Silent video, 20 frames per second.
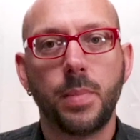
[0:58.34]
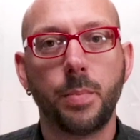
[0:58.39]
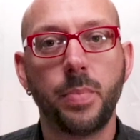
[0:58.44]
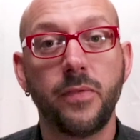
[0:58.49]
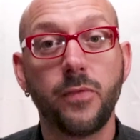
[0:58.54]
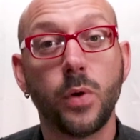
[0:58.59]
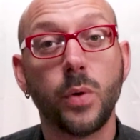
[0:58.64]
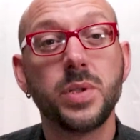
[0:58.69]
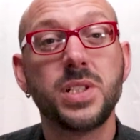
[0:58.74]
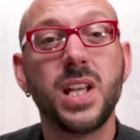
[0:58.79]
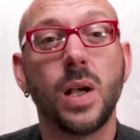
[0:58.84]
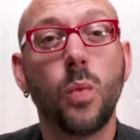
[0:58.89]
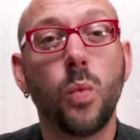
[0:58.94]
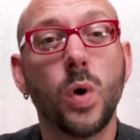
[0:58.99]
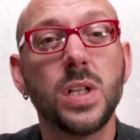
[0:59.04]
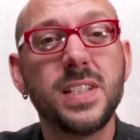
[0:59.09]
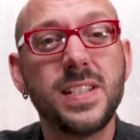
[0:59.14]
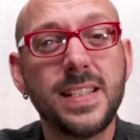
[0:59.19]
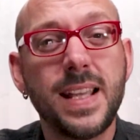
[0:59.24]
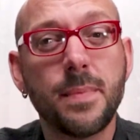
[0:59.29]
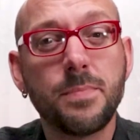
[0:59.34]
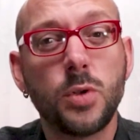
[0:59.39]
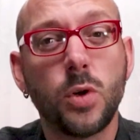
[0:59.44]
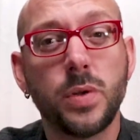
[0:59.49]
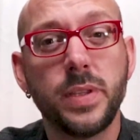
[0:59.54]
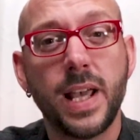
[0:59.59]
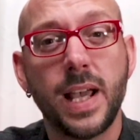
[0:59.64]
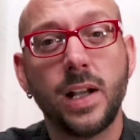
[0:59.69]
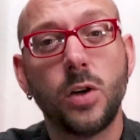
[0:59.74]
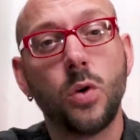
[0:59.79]
But before we take one step
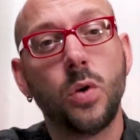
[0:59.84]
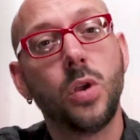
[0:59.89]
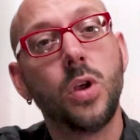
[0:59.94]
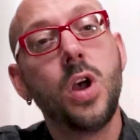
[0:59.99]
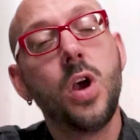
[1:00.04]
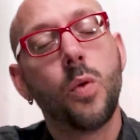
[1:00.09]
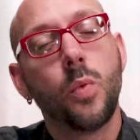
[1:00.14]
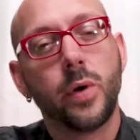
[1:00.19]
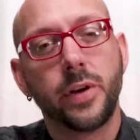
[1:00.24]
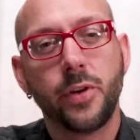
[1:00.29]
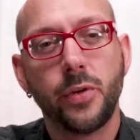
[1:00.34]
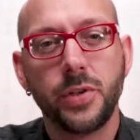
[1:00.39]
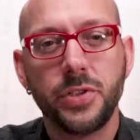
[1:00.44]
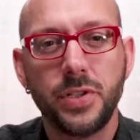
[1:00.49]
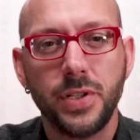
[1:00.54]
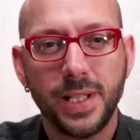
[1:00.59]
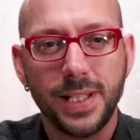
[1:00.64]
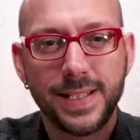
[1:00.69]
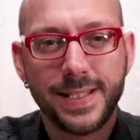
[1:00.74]
toward that goal, we're going to